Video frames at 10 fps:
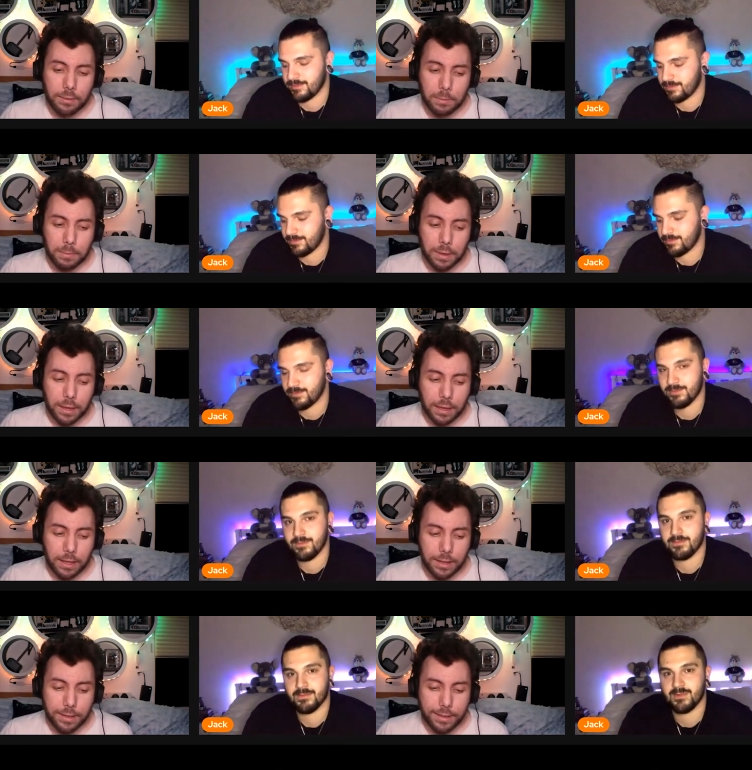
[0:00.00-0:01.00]
Speaker 1: but
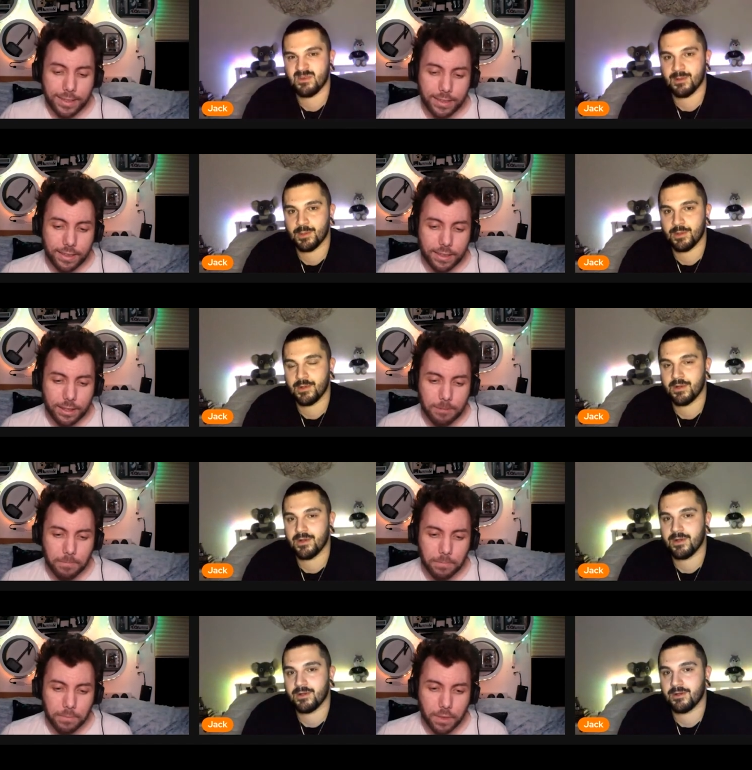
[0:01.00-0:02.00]

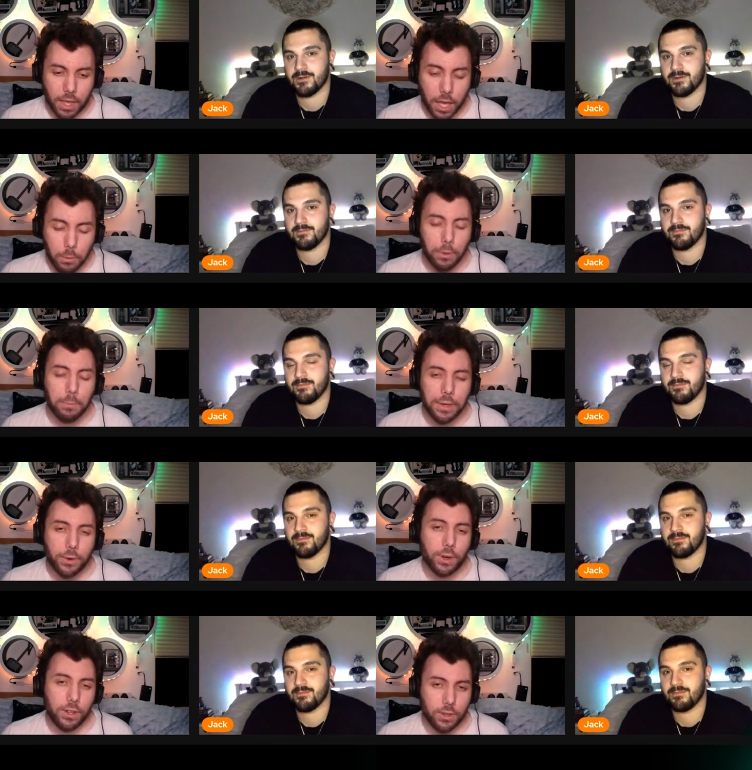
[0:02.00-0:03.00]
it would be
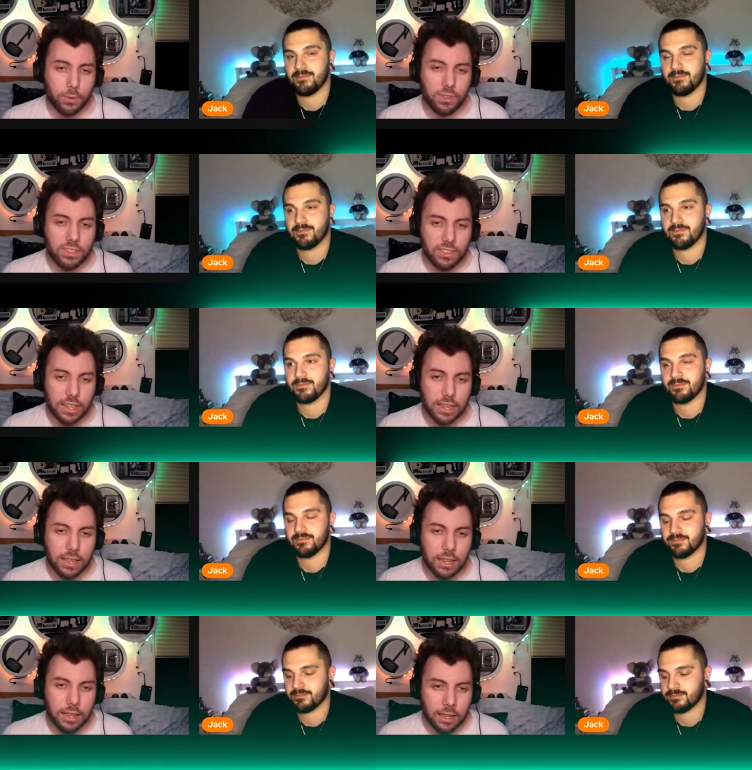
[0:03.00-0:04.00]
quite cool to
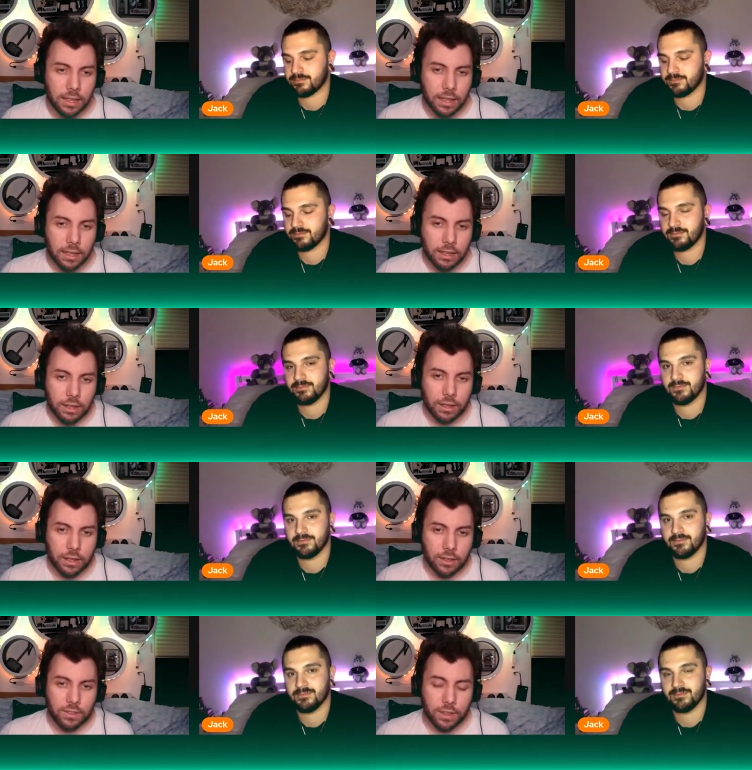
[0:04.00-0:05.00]
see
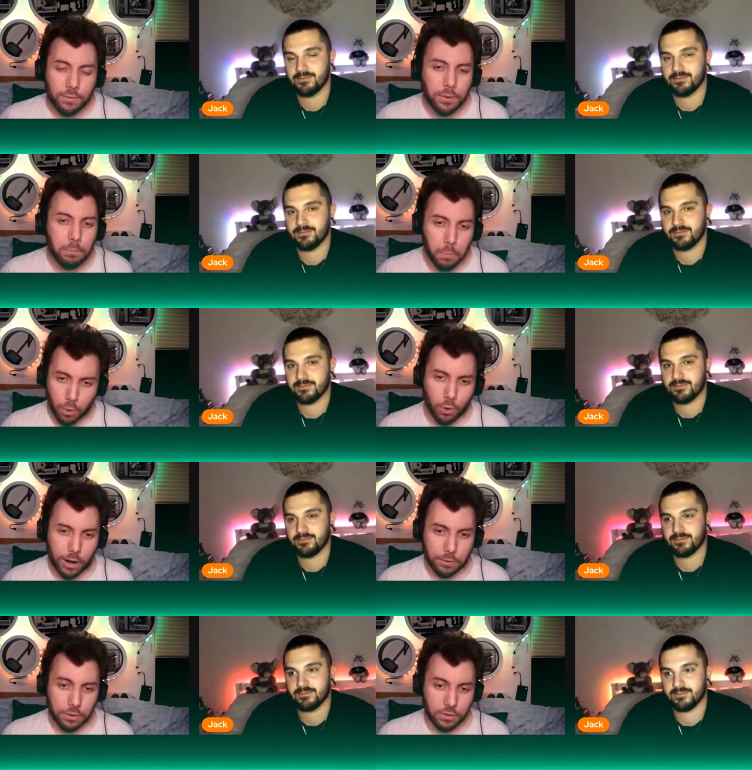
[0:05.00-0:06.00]
something more
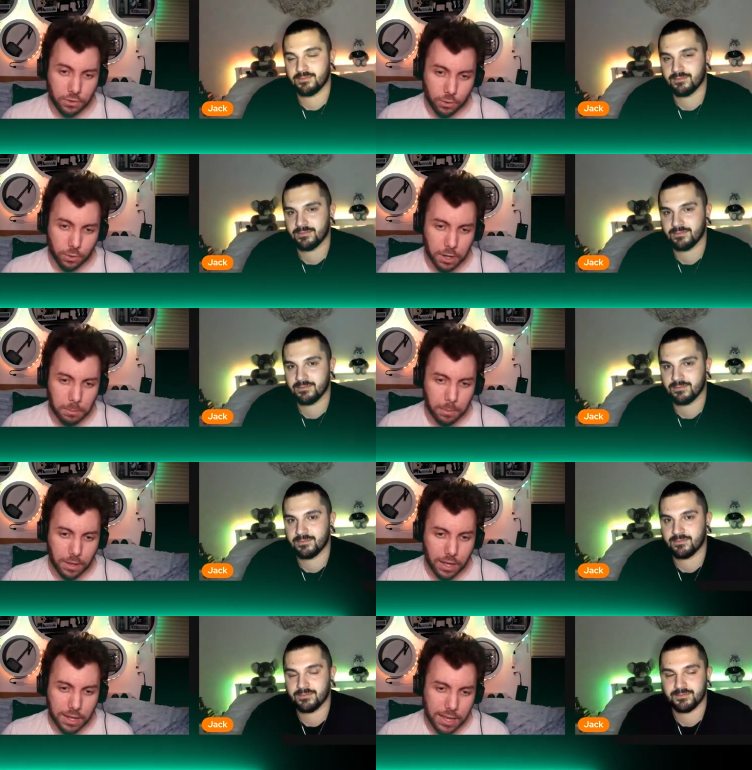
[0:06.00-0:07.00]
out of the story.
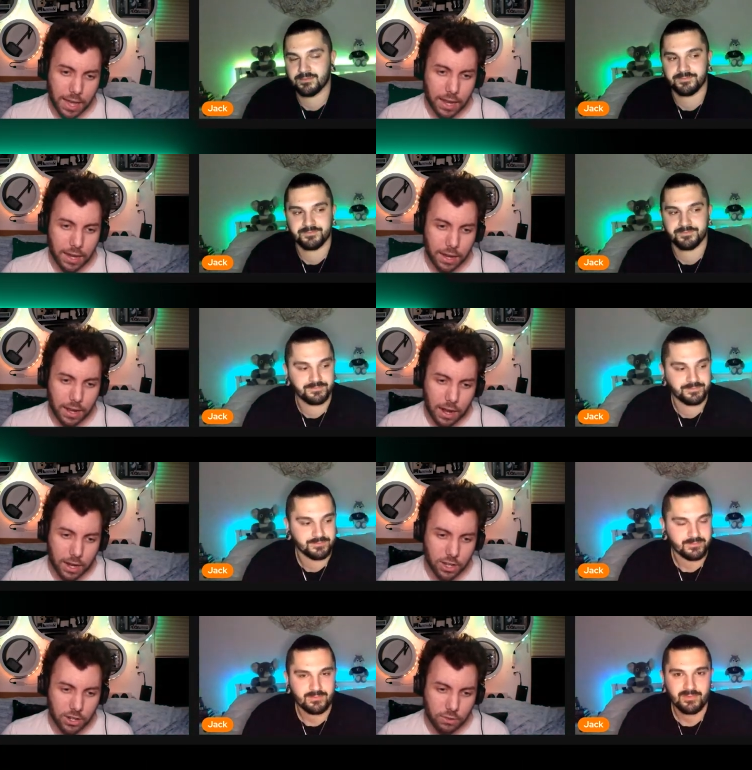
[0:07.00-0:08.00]
But again, I just